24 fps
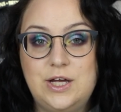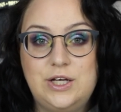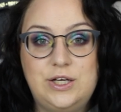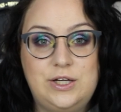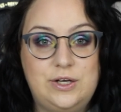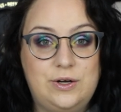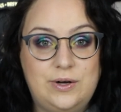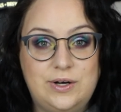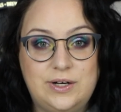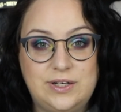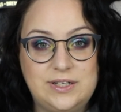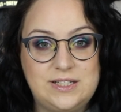
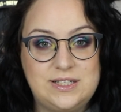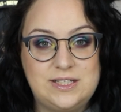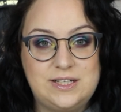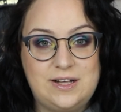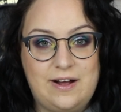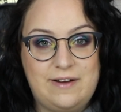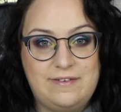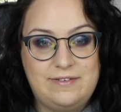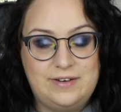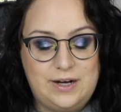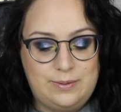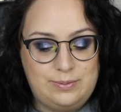you could still
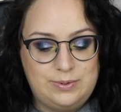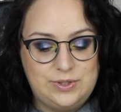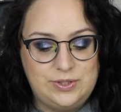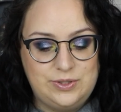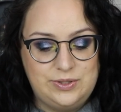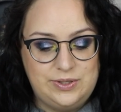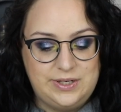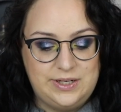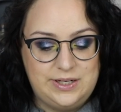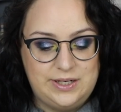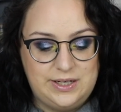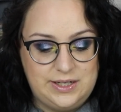have an
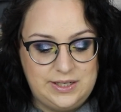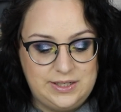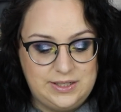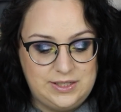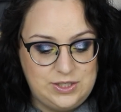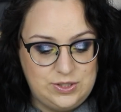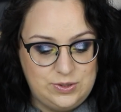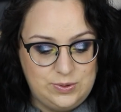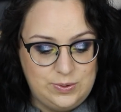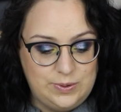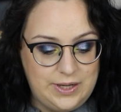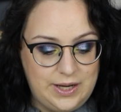opportunity
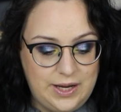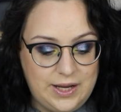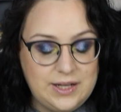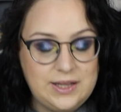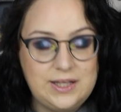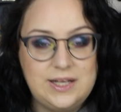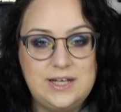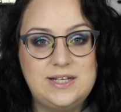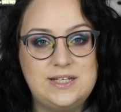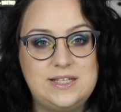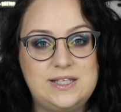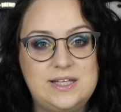to get
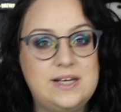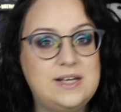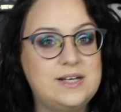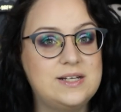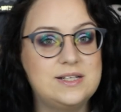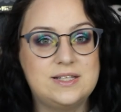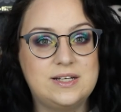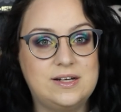these things.